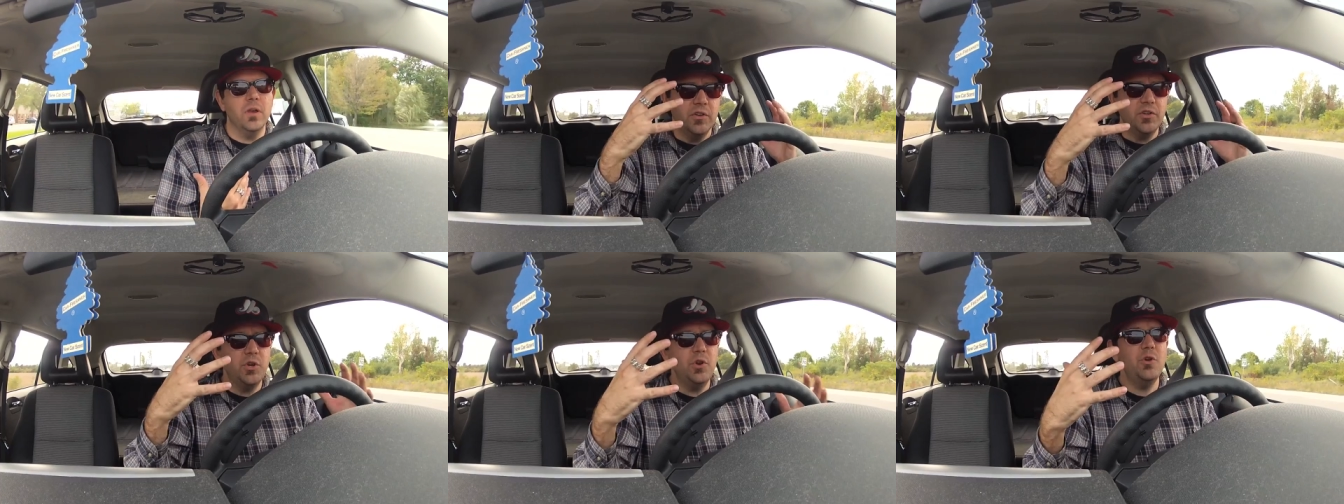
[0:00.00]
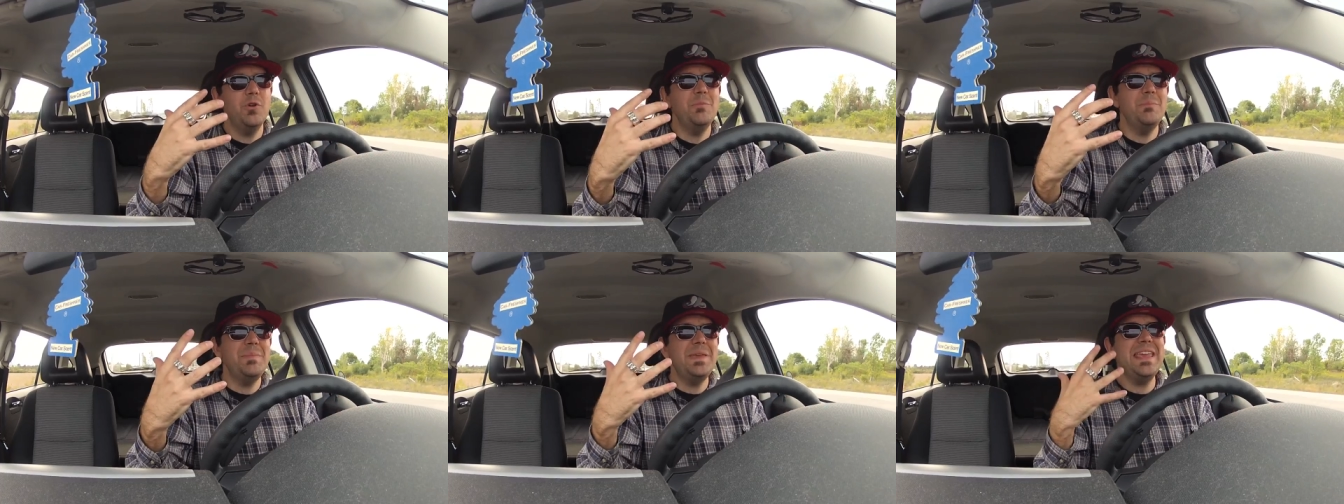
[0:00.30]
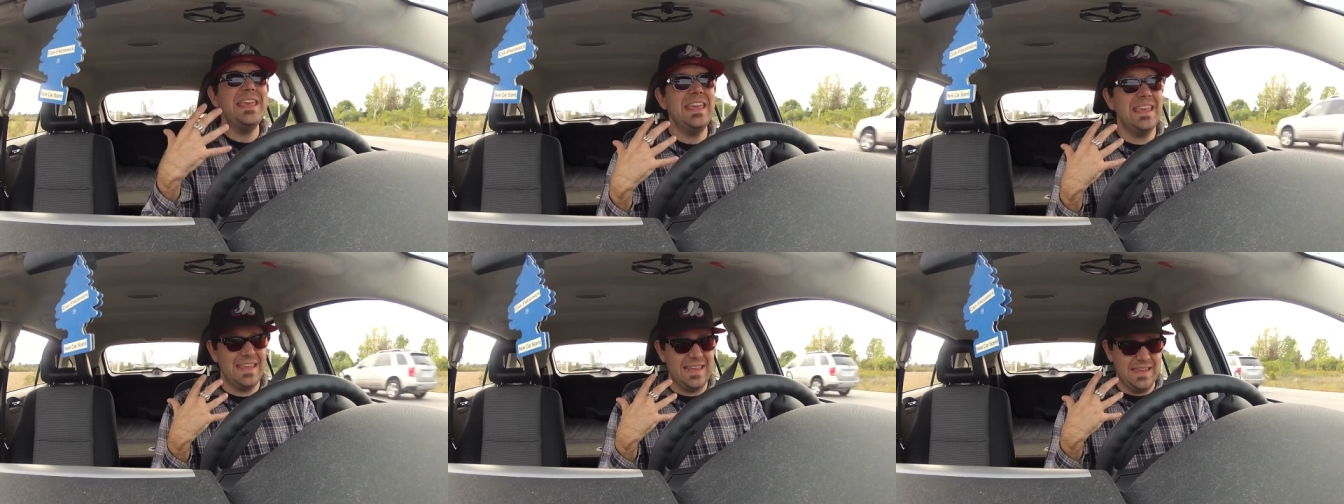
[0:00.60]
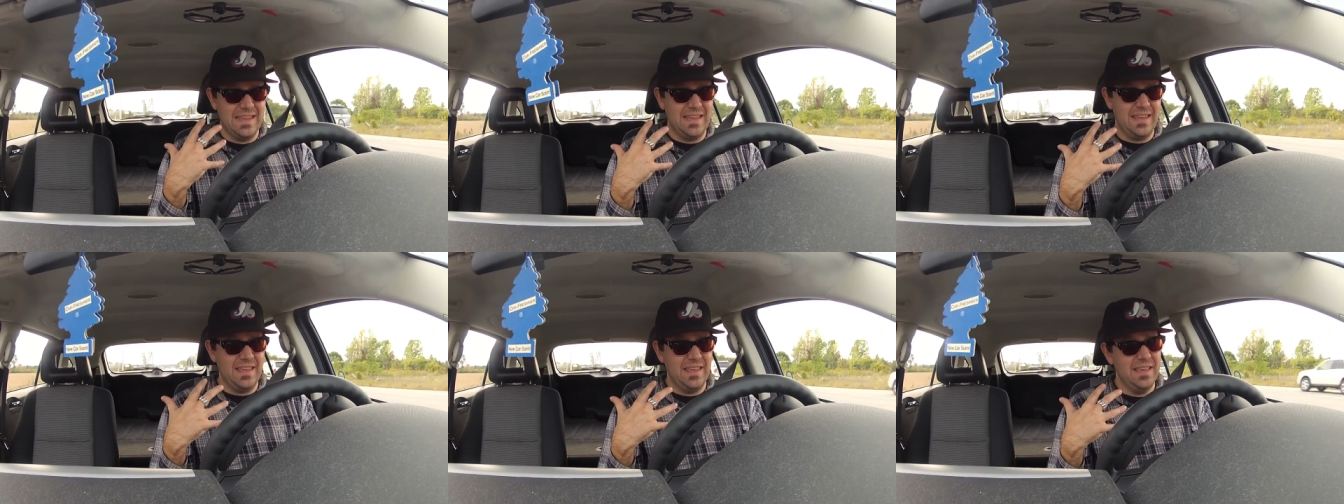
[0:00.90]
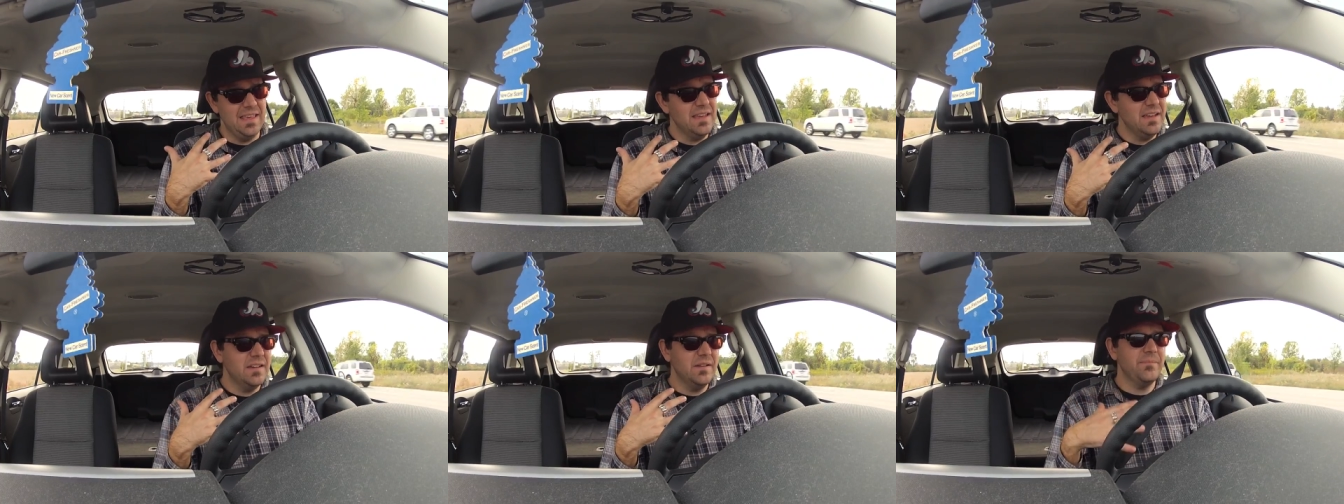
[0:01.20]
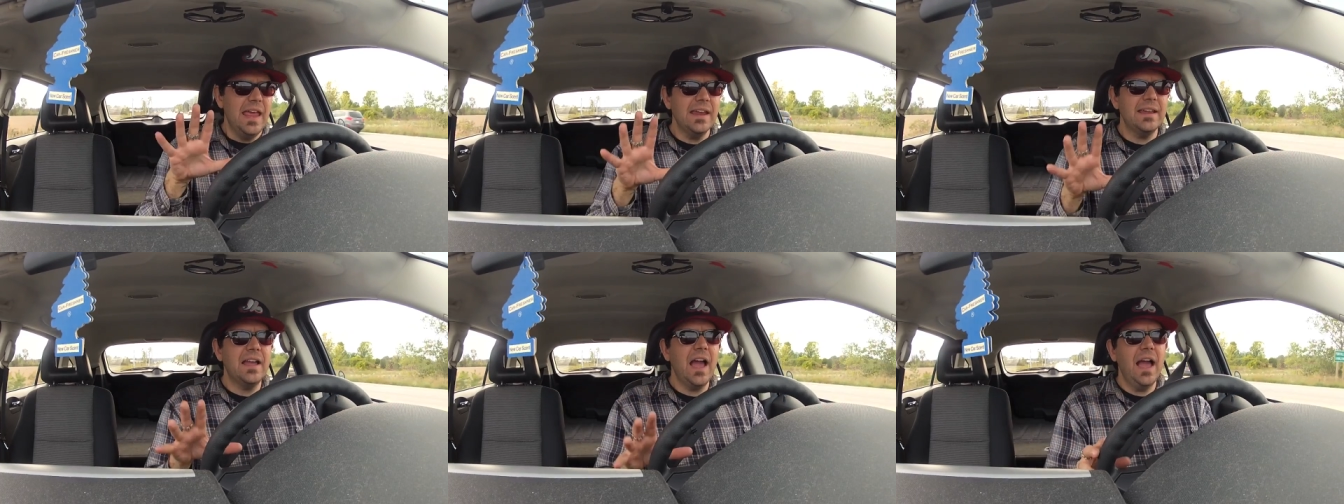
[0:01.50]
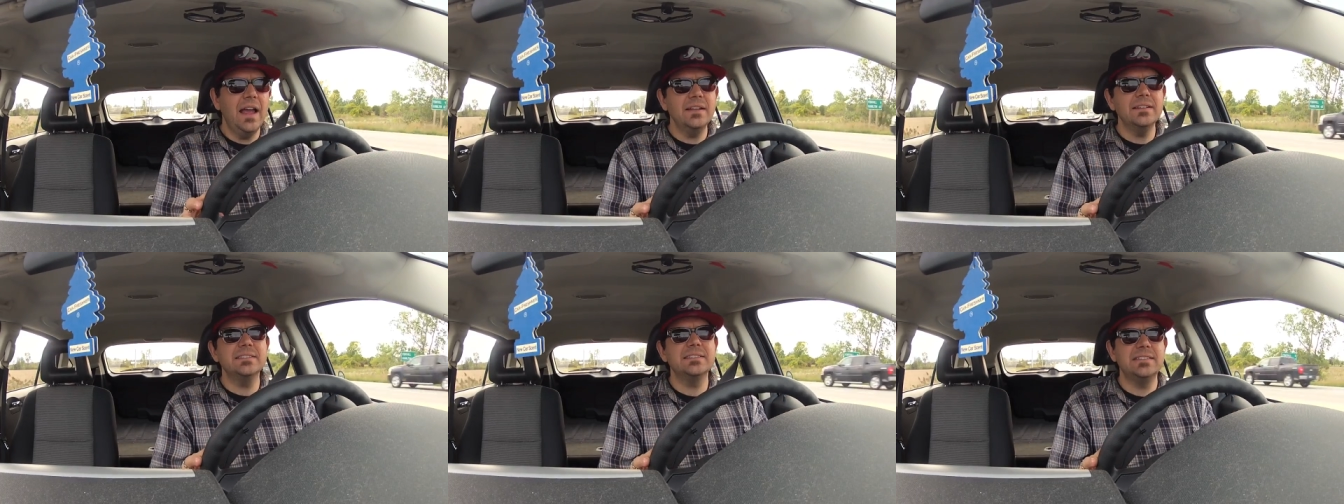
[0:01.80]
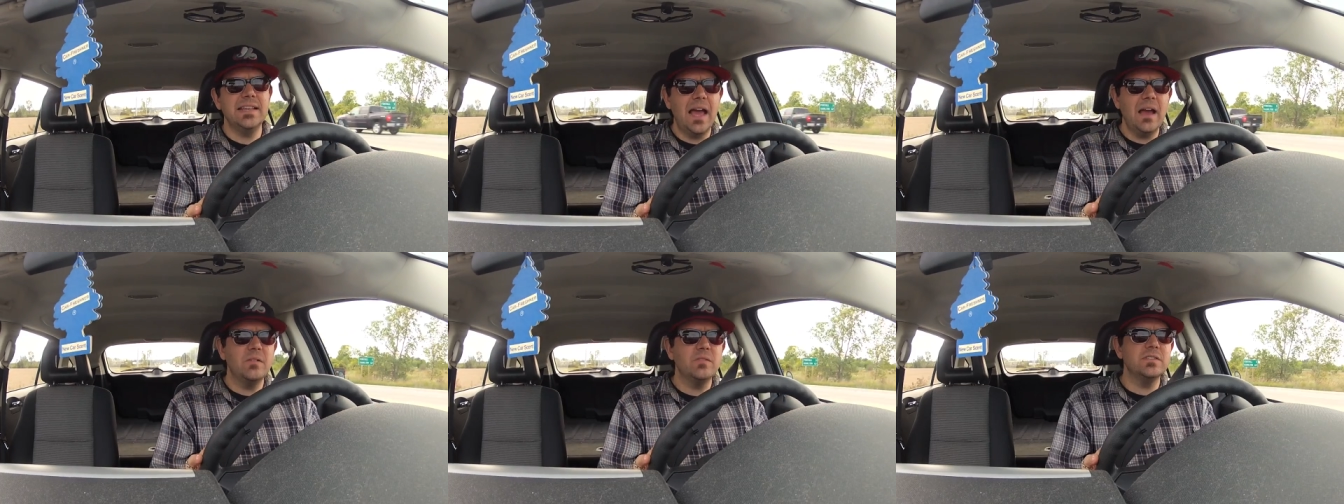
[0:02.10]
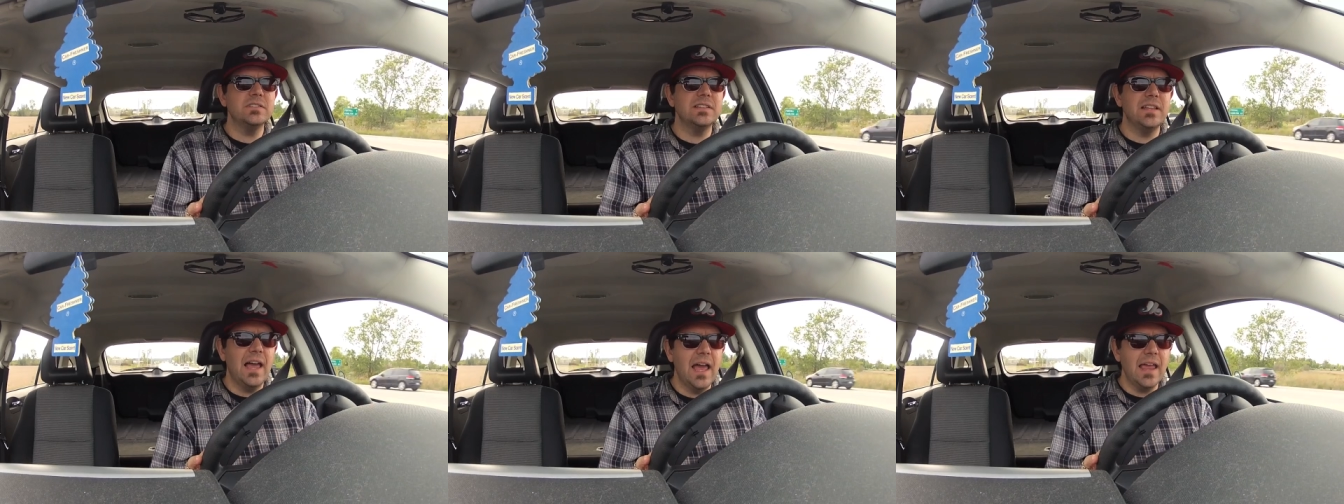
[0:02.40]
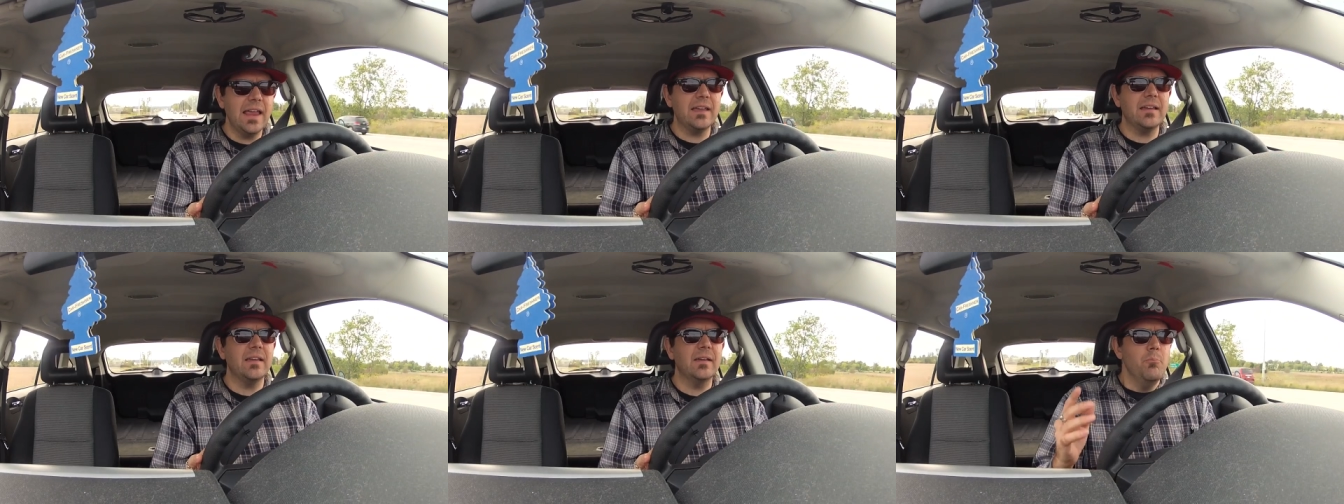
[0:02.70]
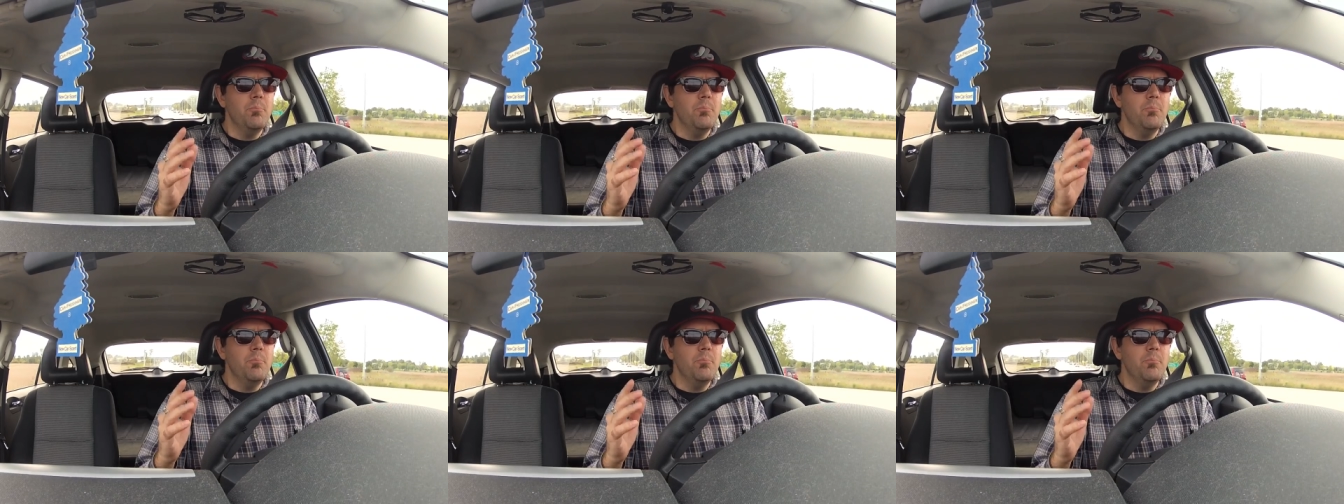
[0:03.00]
To me, it kind of sounds like